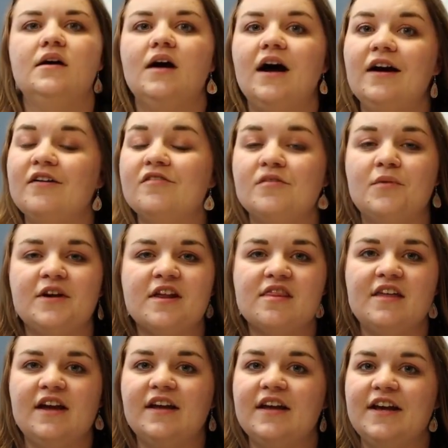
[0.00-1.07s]
I also want to
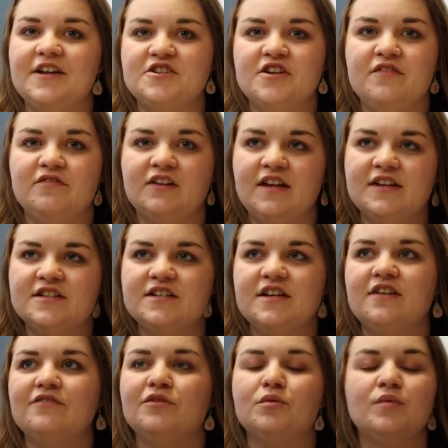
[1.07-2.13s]
thank AJ Valenti
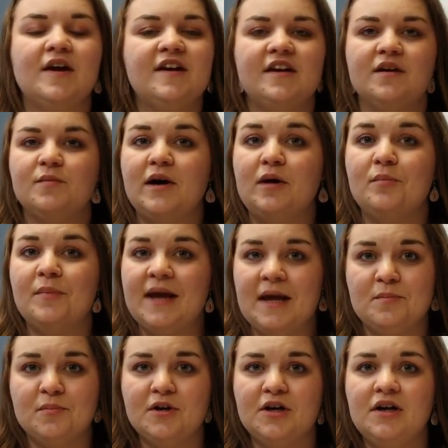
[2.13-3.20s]
for writing about
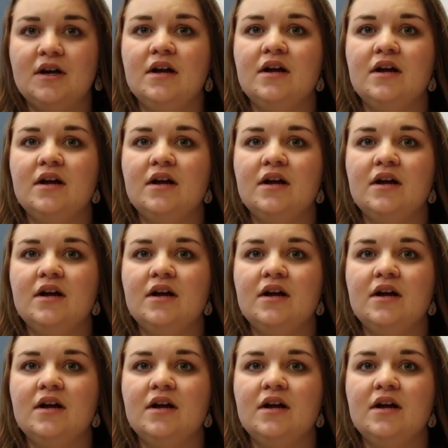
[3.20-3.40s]
paper.